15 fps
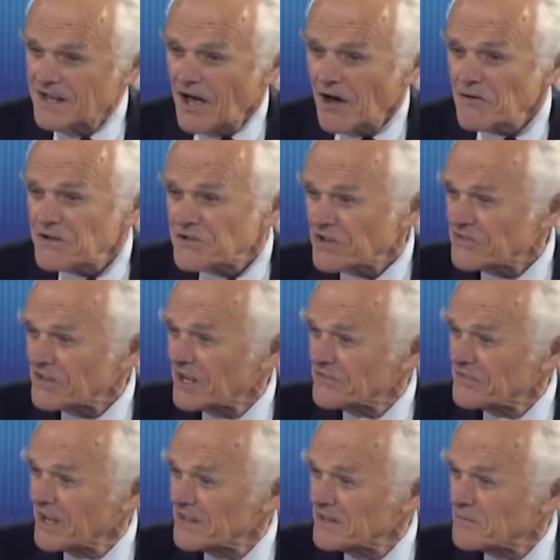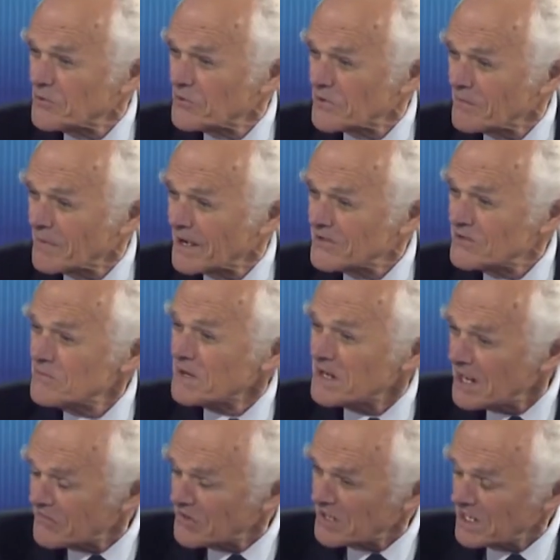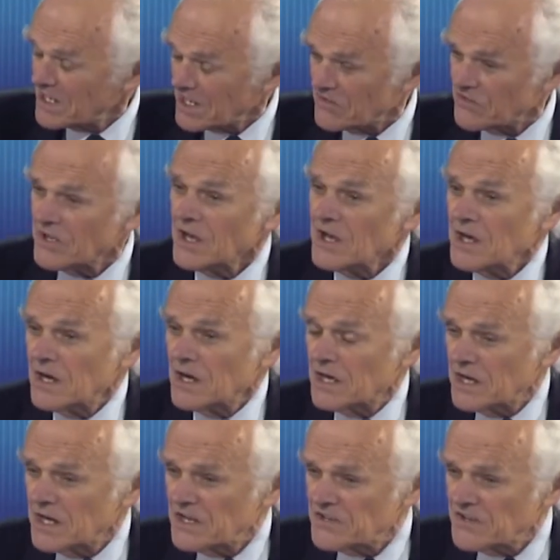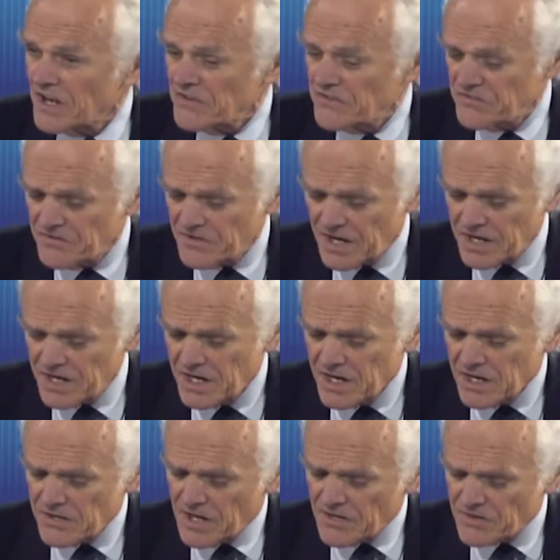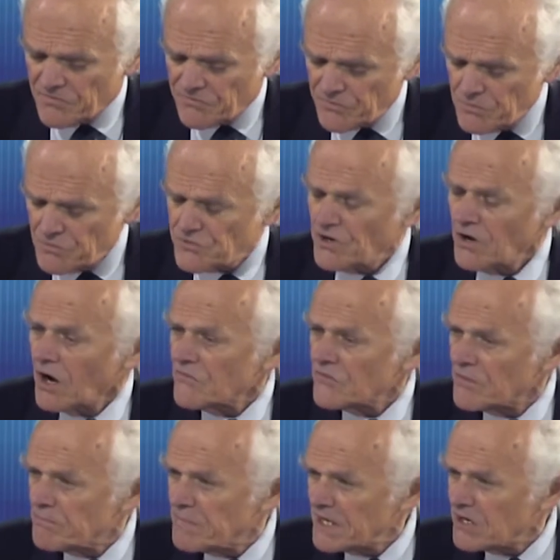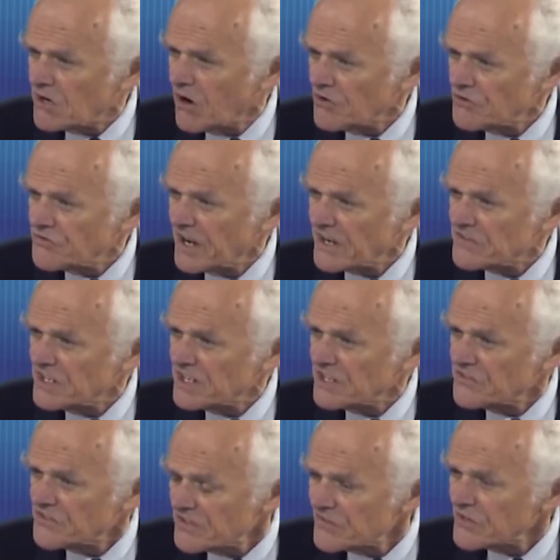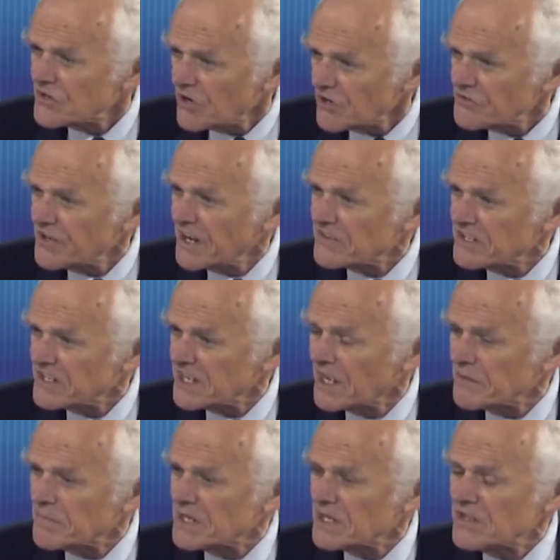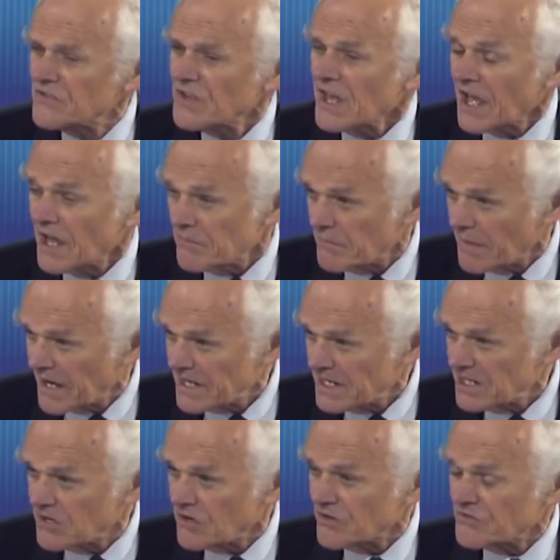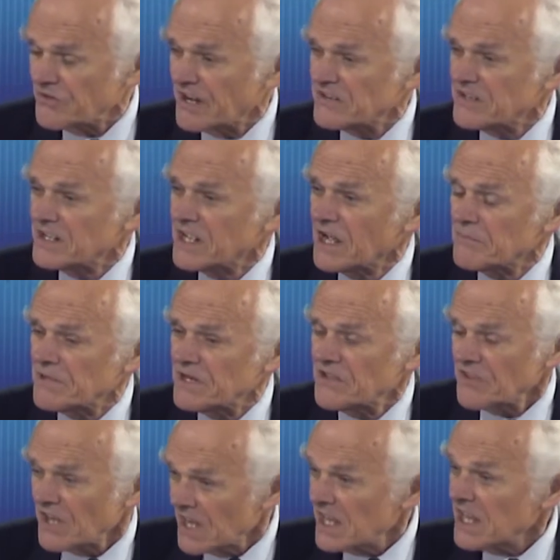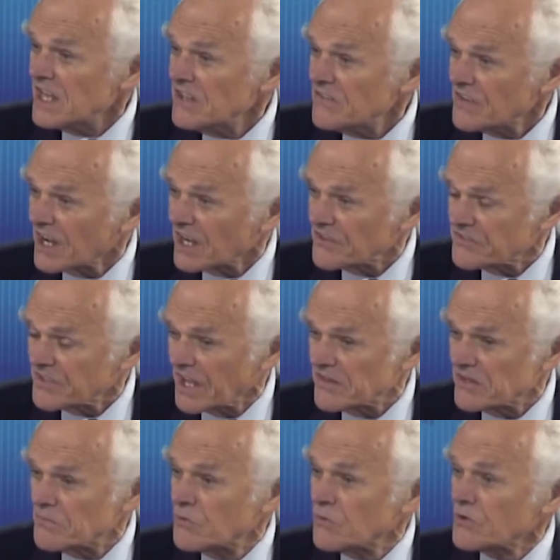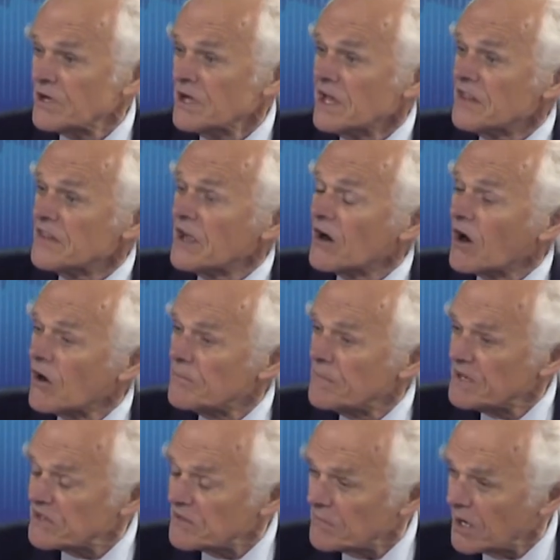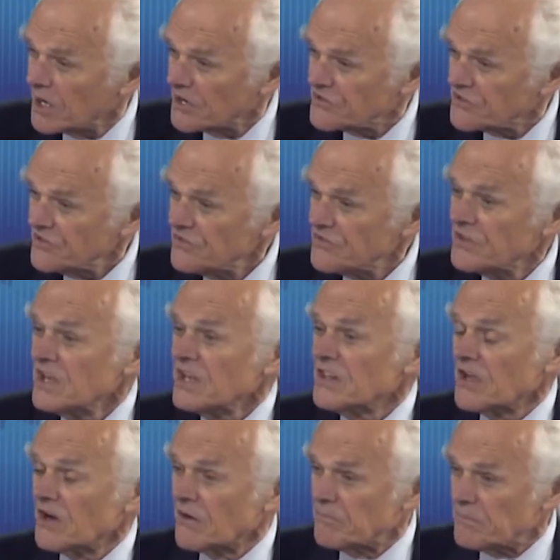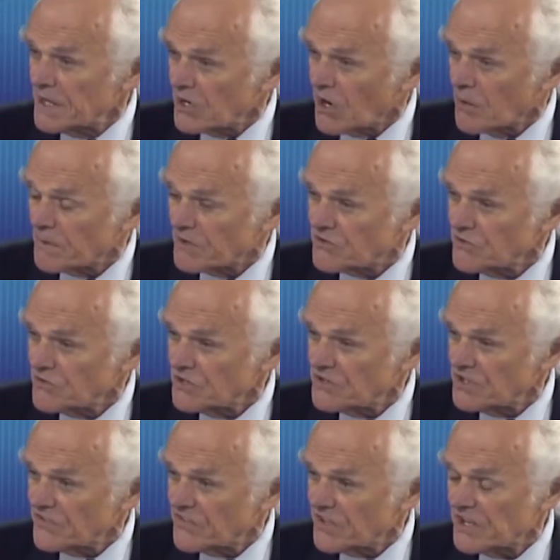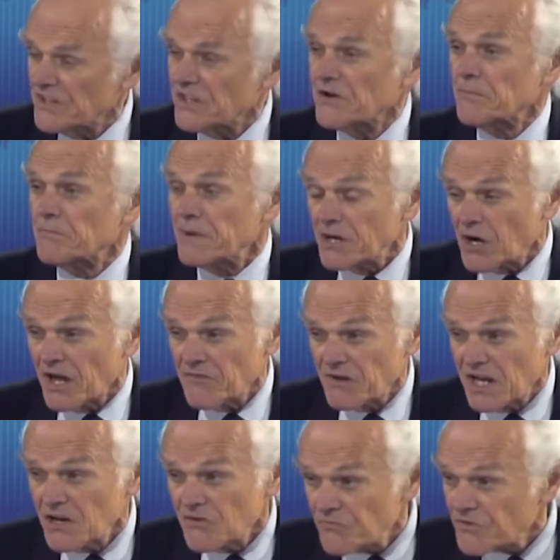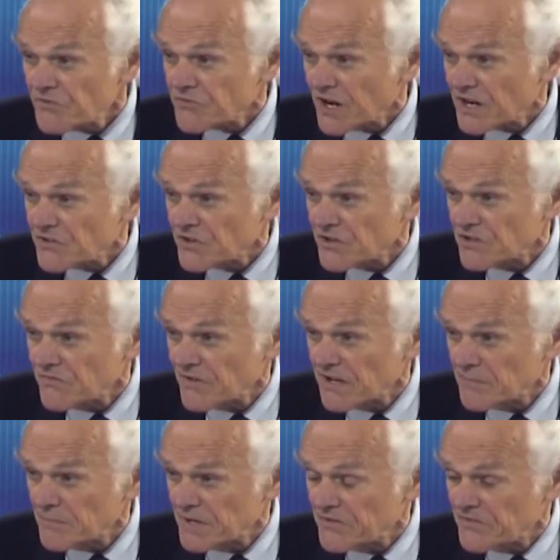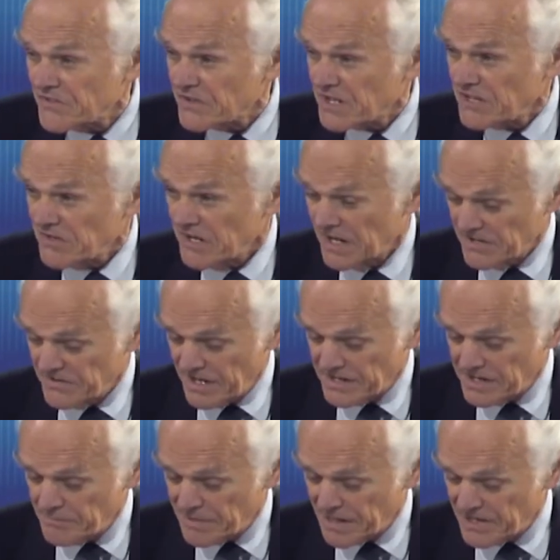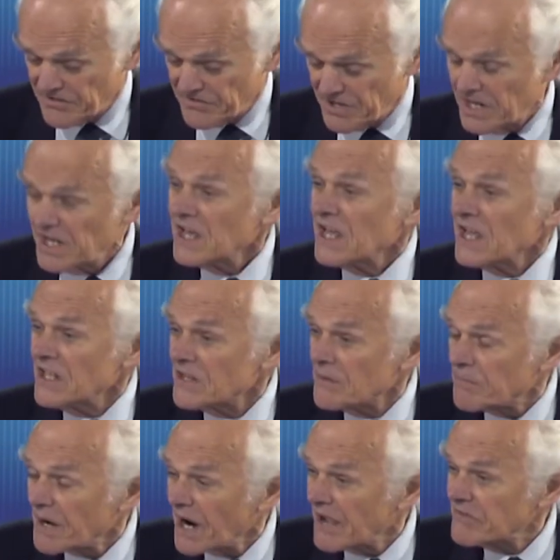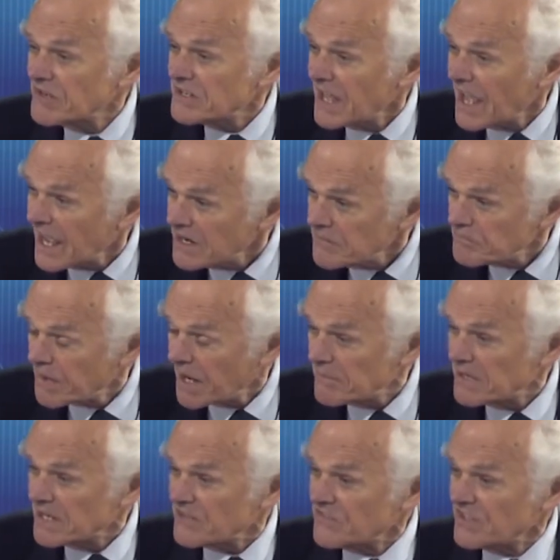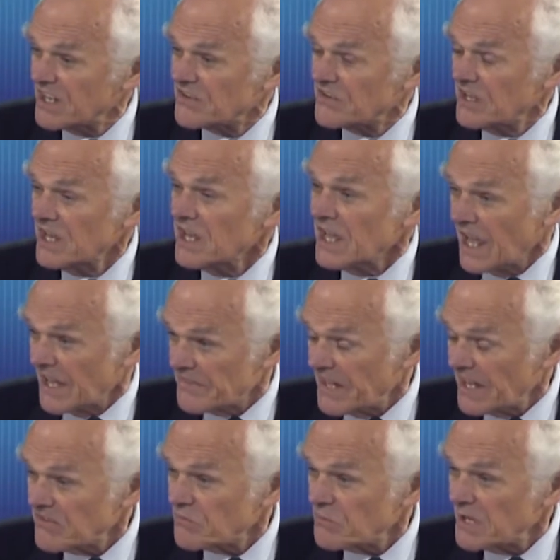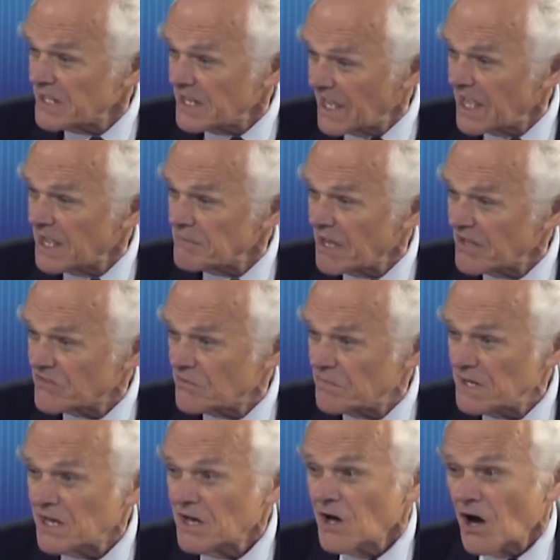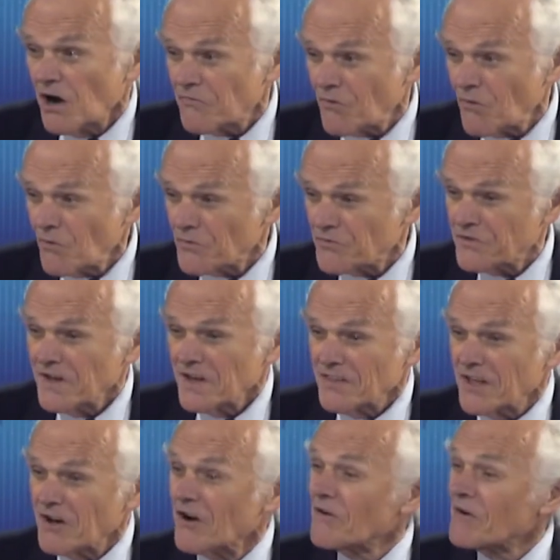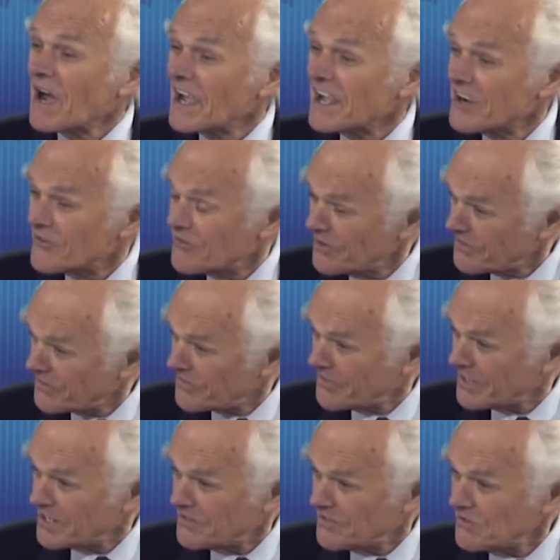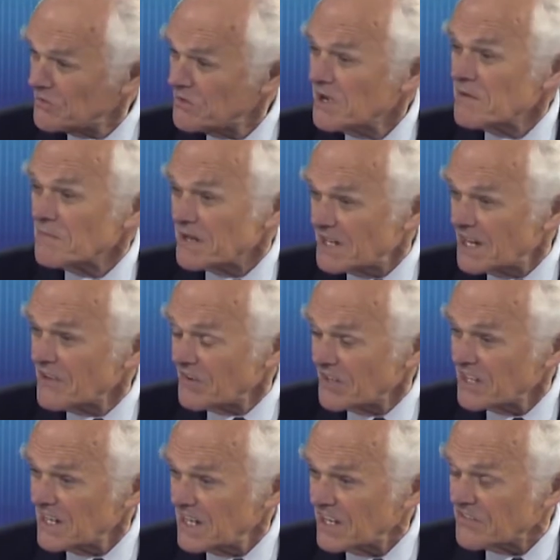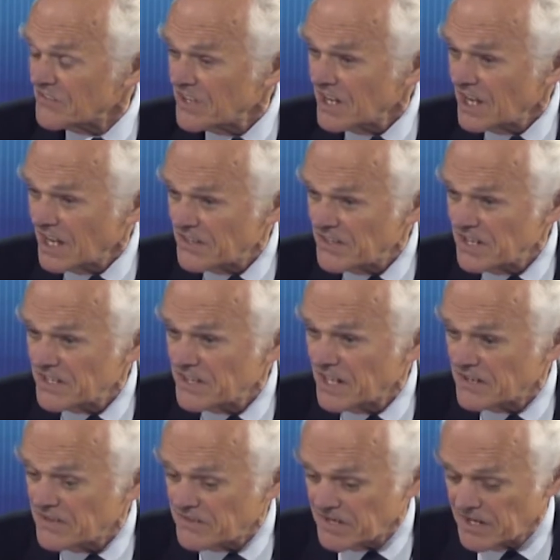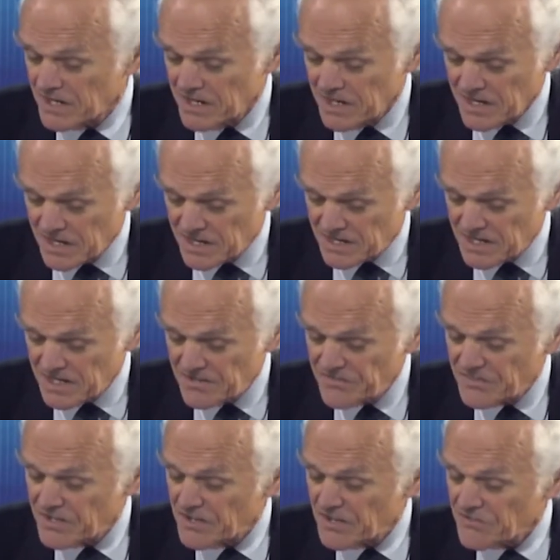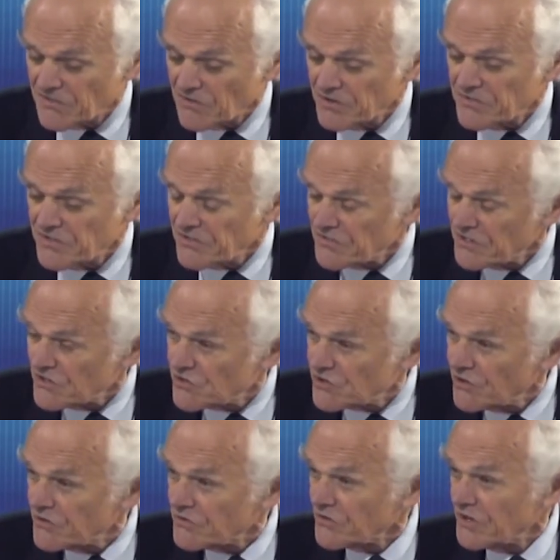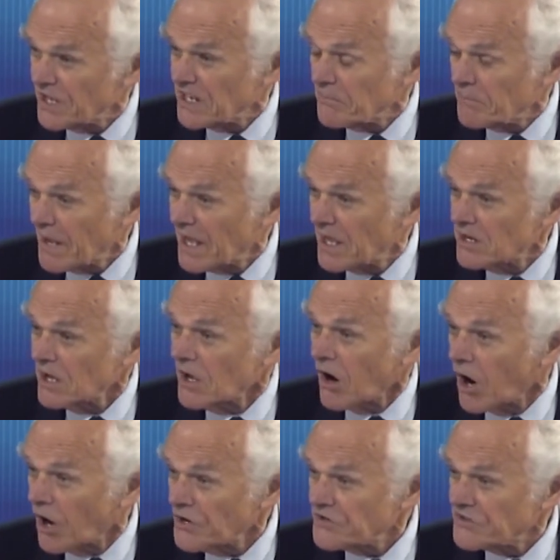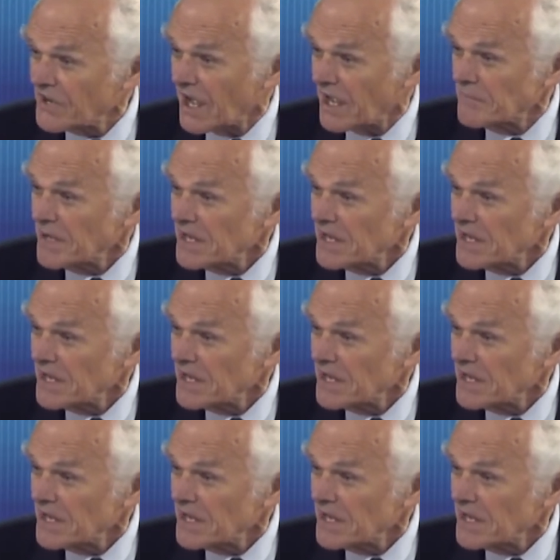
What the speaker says: only just outside the border, mind you, but nevertheless, it does say that the future of the big contracting, civil contracting companies and mining contracting companies is outside the border. There are better margins, there are big opportunities there are big infrastructure developments taking place there in the private and public sector, and that's where the aim has to be. Of course, there are higher risks there too, but nevertheless, I think that at least as long as there's an insurance of getting paid on time,